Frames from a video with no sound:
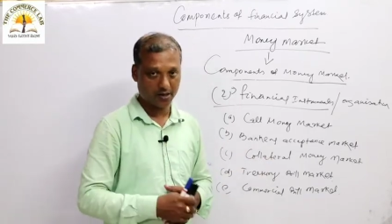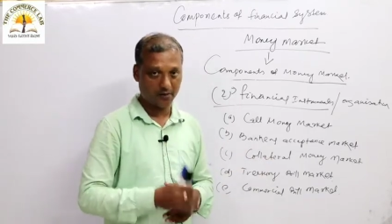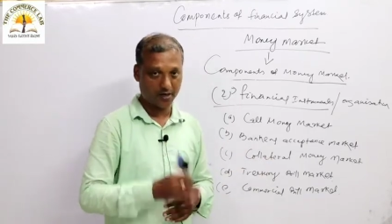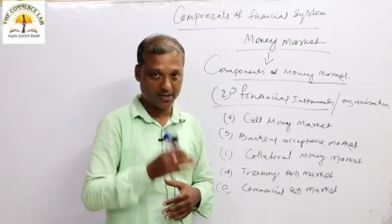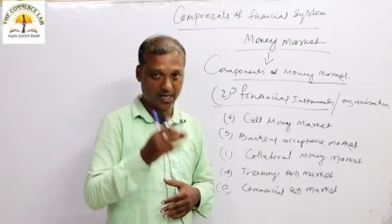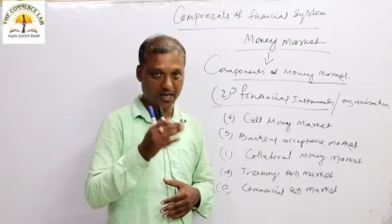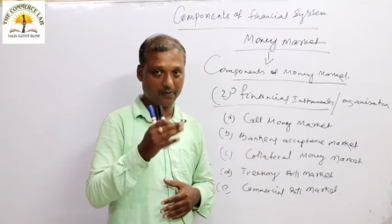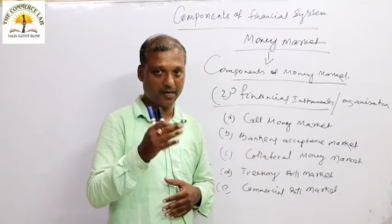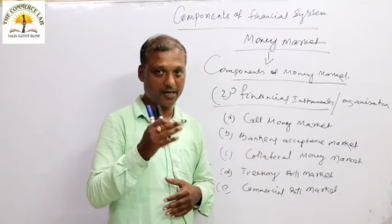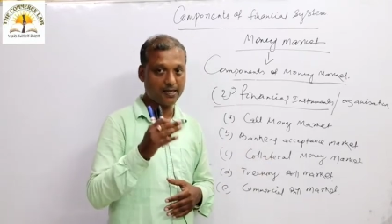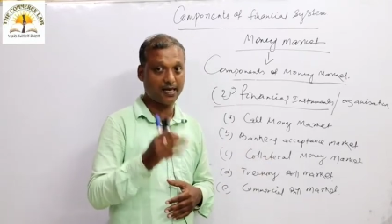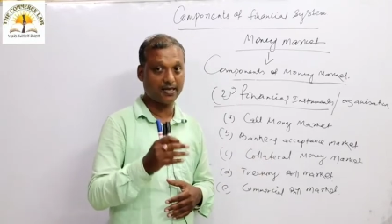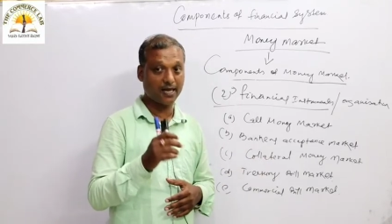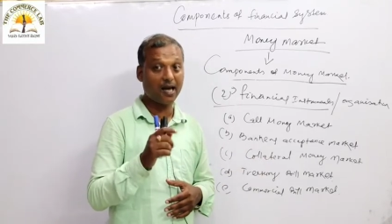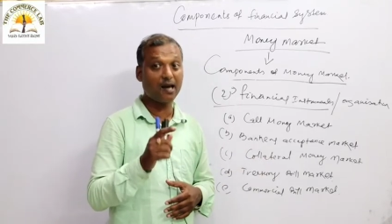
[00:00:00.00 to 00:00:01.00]
Commercial
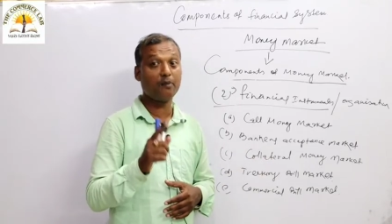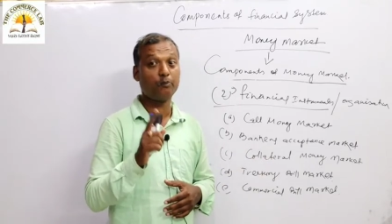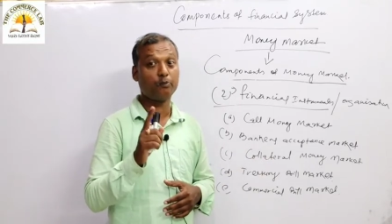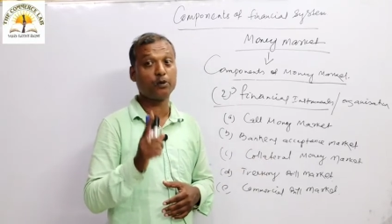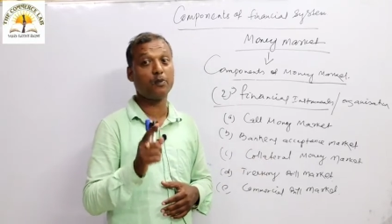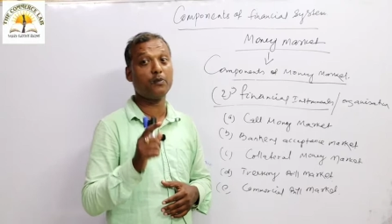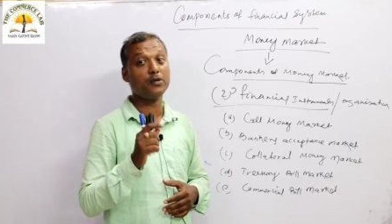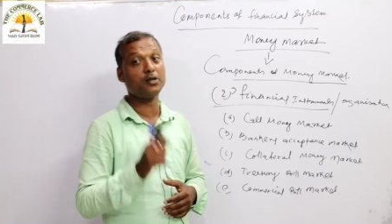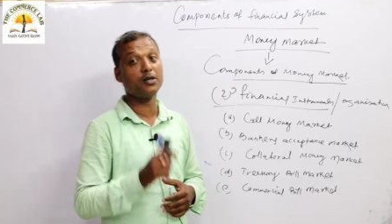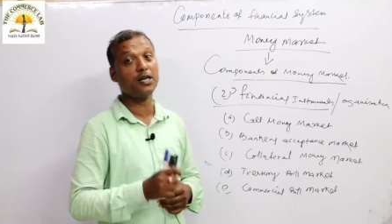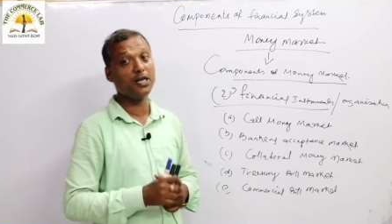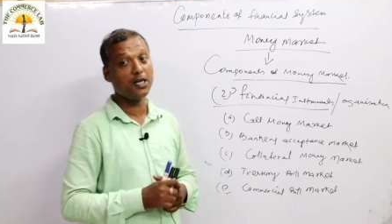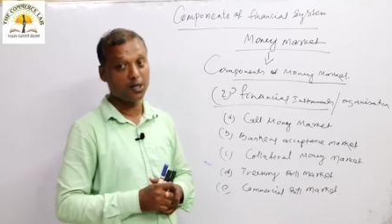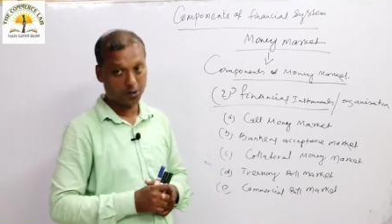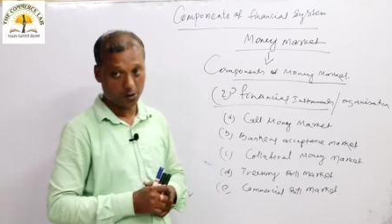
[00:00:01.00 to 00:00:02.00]
bills are the
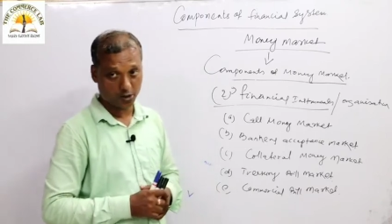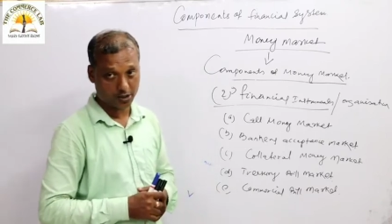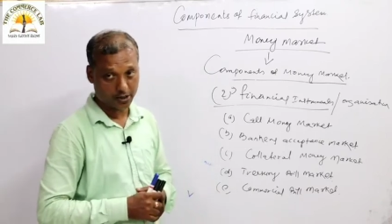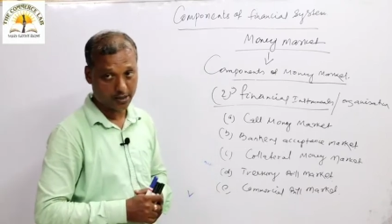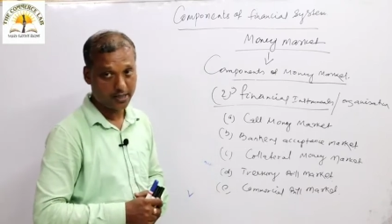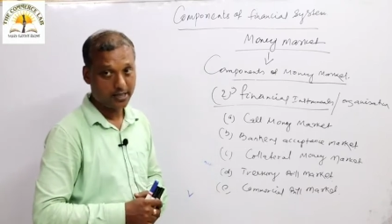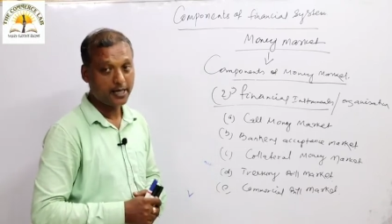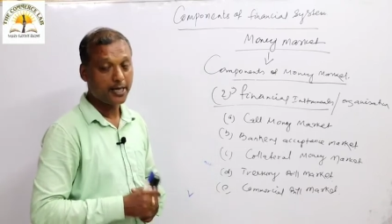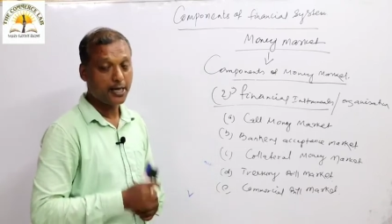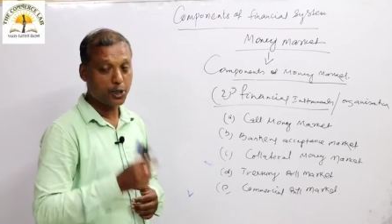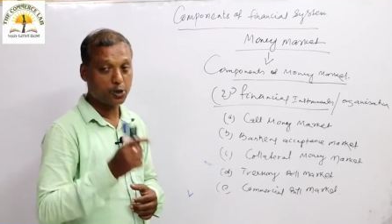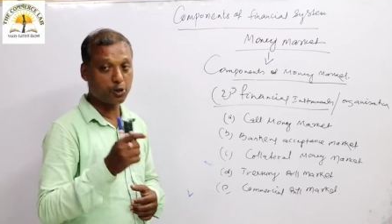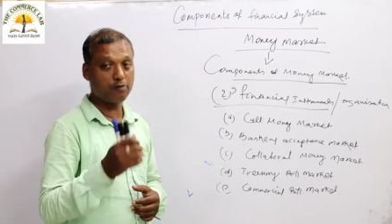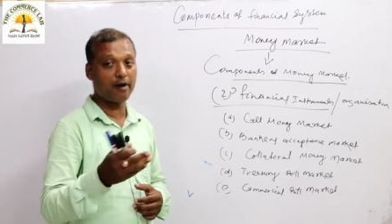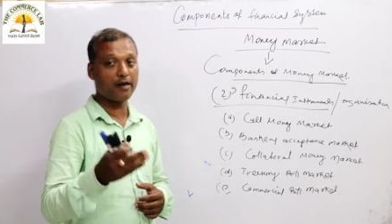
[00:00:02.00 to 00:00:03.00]
promissory notes
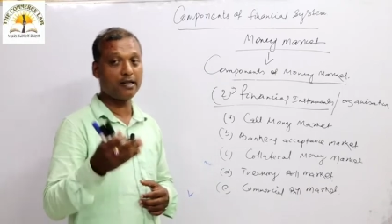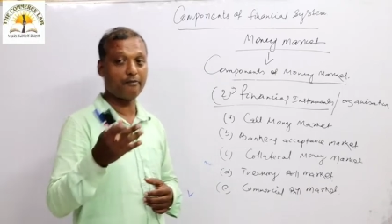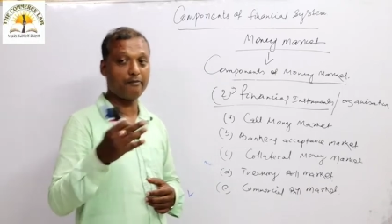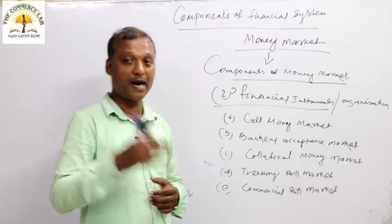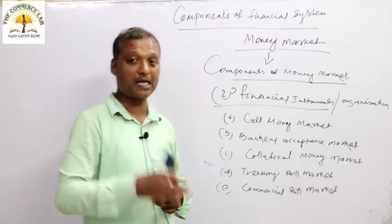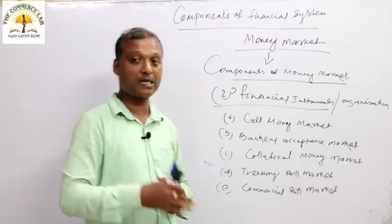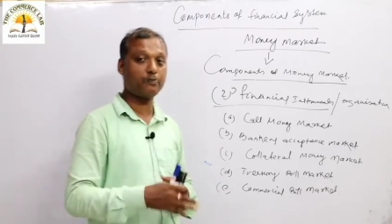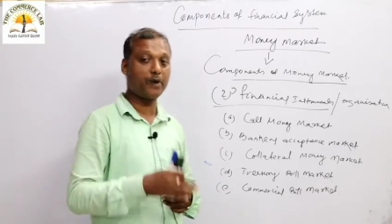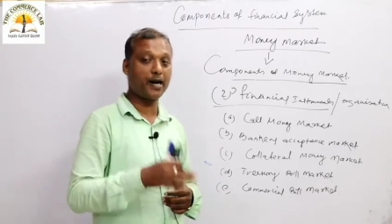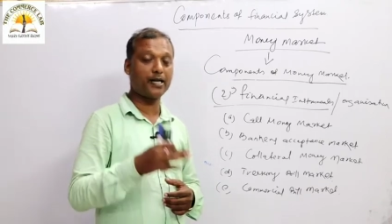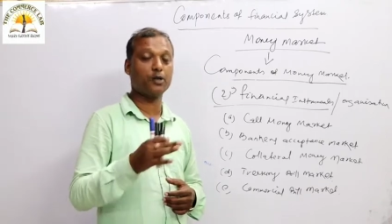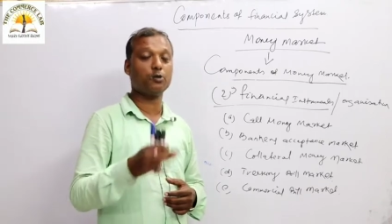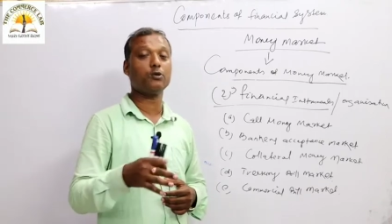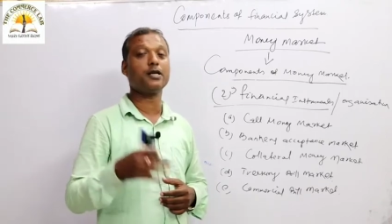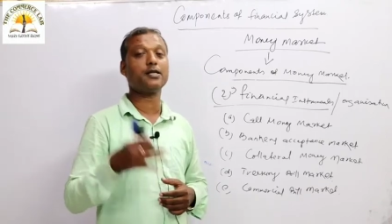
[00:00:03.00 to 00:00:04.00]
issued by the first
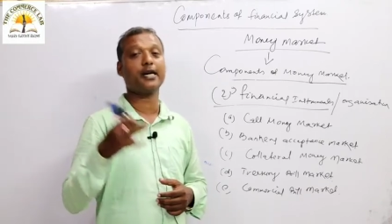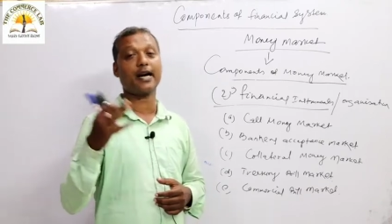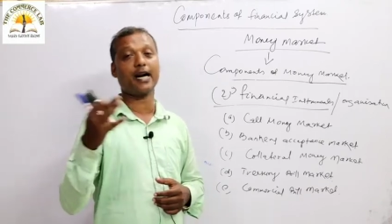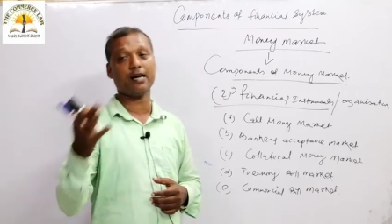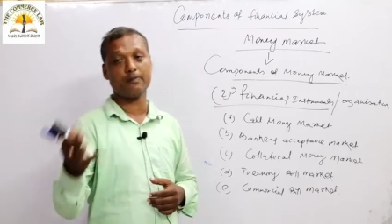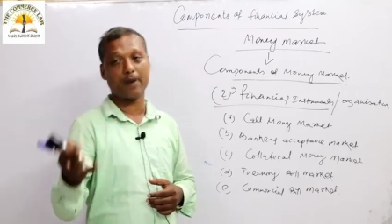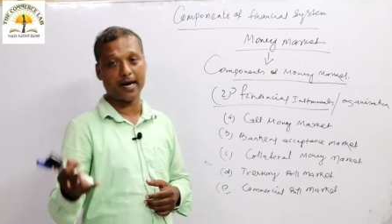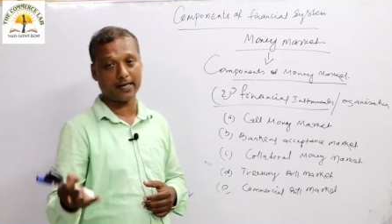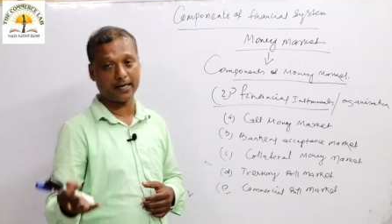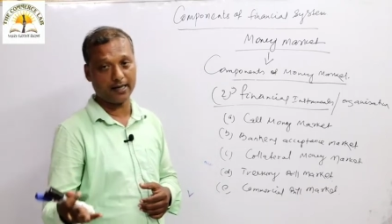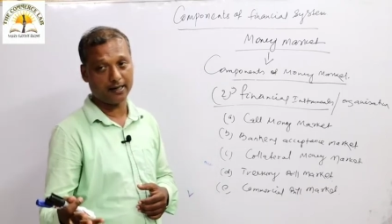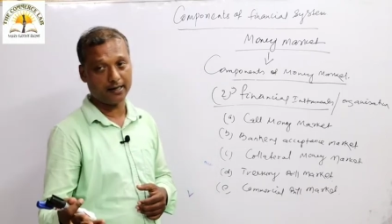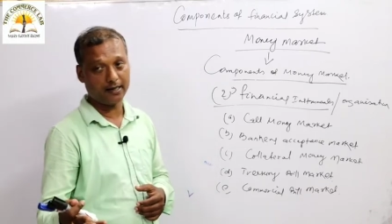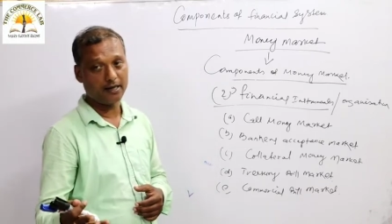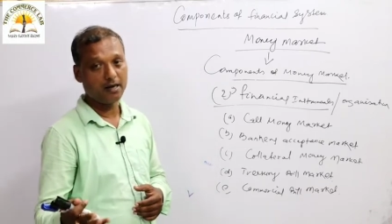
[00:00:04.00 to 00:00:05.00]
party to the second
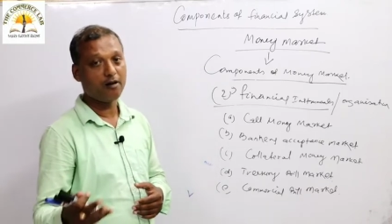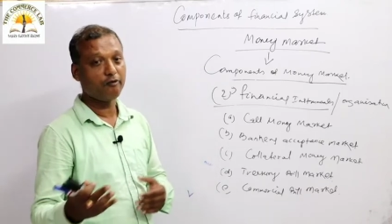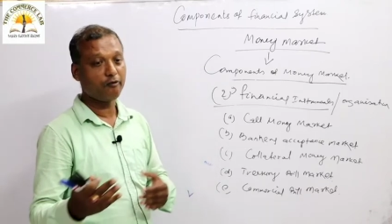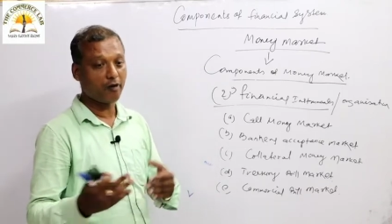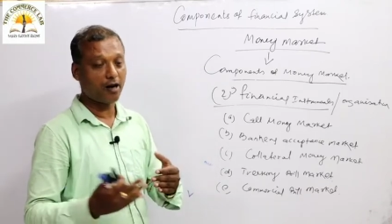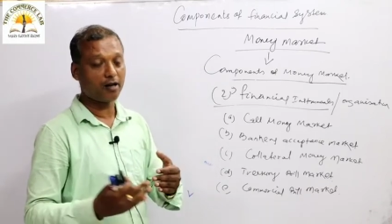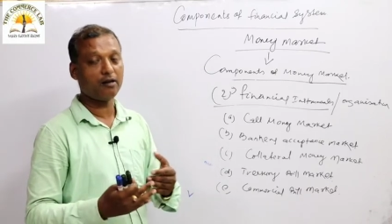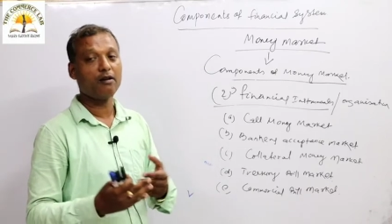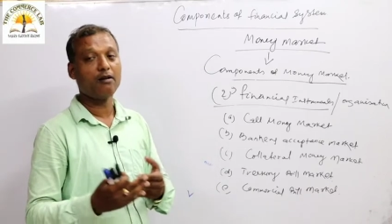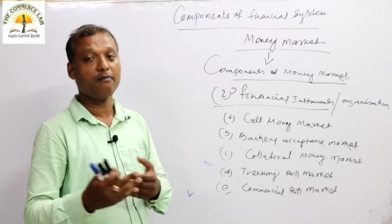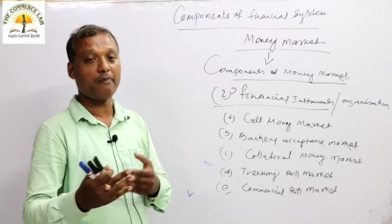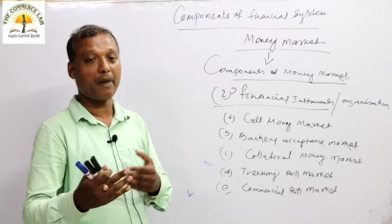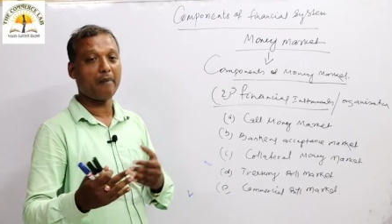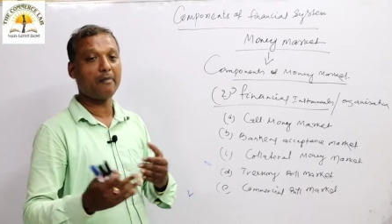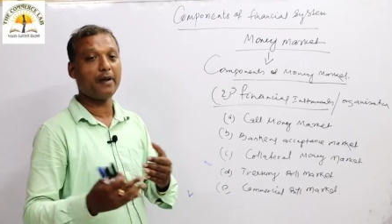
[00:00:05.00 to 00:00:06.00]
party
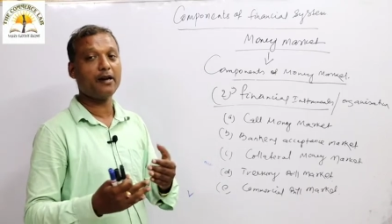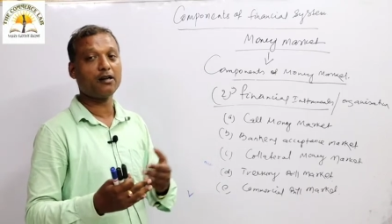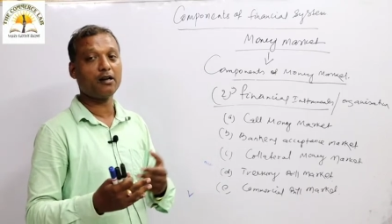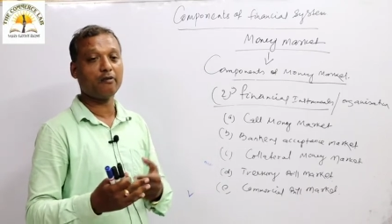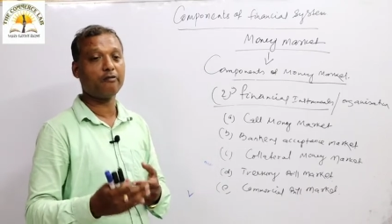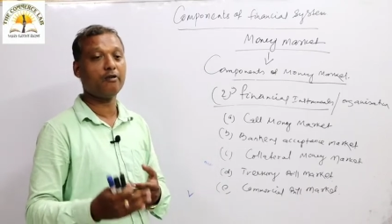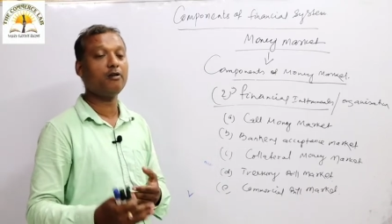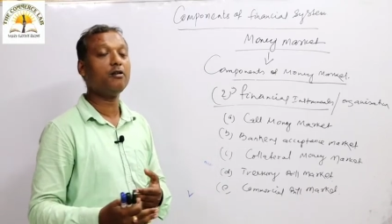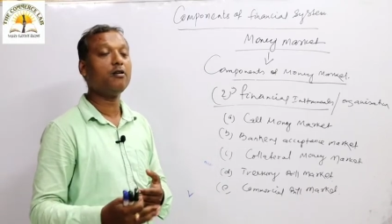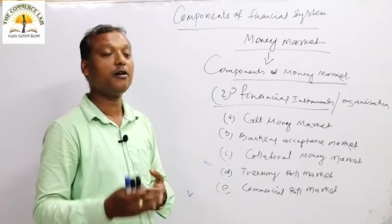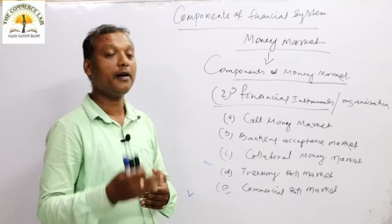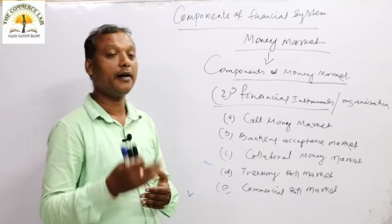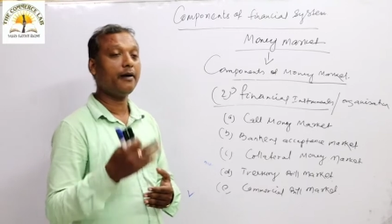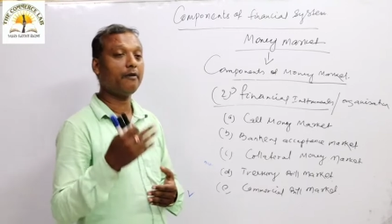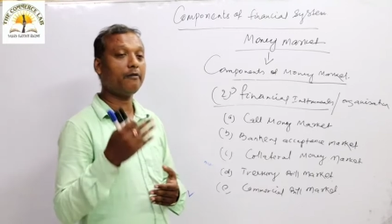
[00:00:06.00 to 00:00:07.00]
for payment of
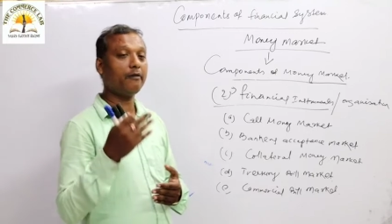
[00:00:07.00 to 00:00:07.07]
